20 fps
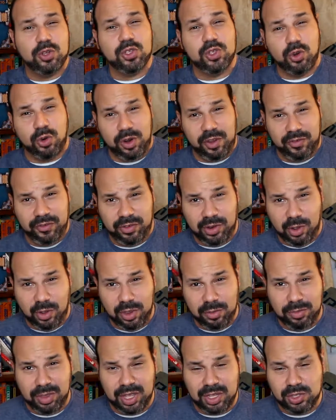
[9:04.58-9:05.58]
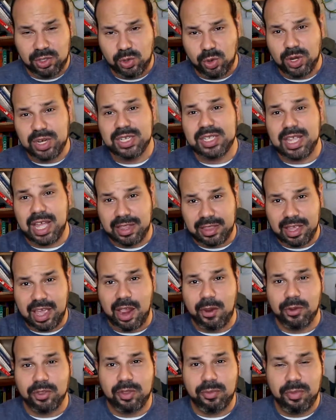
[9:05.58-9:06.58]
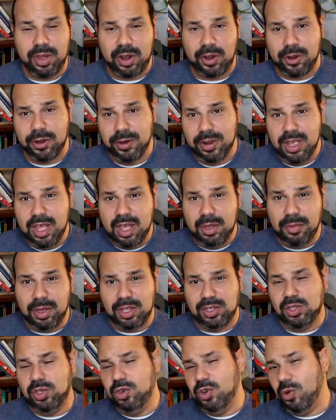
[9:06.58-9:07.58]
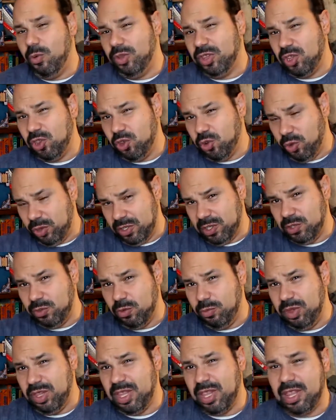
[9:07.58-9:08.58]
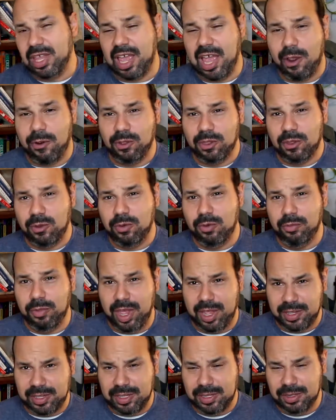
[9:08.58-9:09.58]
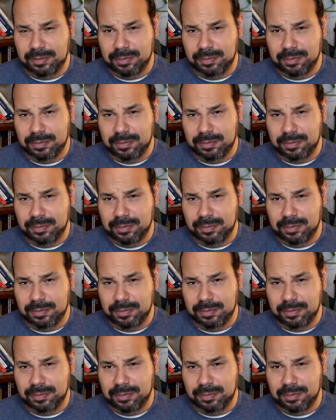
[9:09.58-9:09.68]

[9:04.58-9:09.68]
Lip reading: story flowing because you understand the character better. Because you know what the choices would be that the character will make.